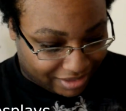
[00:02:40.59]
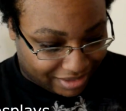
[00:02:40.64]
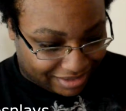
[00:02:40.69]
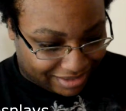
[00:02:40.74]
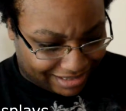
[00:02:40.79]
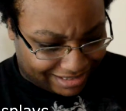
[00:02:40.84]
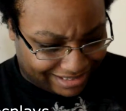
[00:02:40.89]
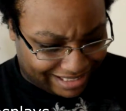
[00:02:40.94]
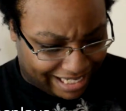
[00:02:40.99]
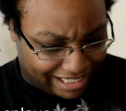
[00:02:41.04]

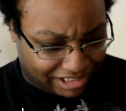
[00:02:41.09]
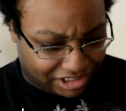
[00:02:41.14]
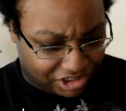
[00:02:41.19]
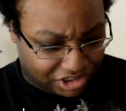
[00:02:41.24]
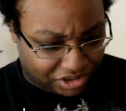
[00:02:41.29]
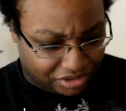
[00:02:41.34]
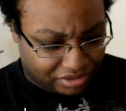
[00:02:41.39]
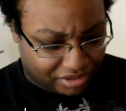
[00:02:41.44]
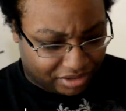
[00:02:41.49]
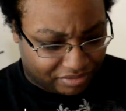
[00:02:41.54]
the
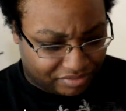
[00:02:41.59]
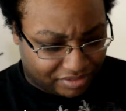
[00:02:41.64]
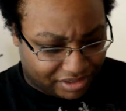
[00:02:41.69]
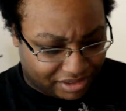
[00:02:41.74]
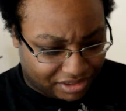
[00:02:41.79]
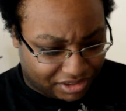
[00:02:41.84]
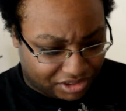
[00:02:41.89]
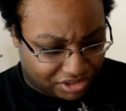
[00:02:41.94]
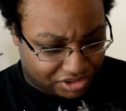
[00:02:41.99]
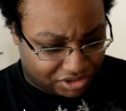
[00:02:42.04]
texture of
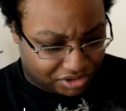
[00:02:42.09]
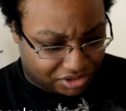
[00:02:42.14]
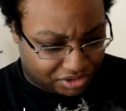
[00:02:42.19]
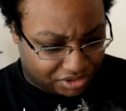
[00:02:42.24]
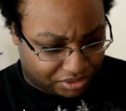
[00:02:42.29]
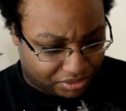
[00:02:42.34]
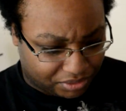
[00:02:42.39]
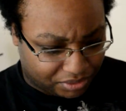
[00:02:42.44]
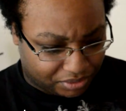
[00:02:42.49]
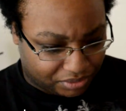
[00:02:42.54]
these
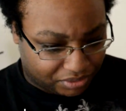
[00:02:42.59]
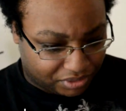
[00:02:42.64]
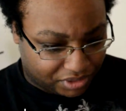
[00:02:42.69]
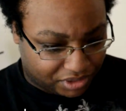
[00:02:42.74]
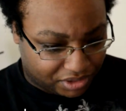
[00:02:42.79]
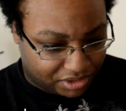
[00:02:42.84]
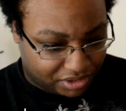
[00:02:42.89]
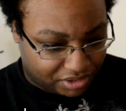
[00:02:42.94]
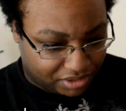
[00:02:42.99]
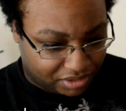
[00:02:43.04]

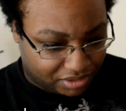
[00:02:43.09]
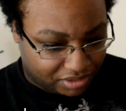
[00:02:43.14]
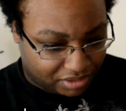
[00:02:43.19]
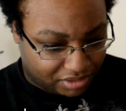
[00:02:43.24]
suits.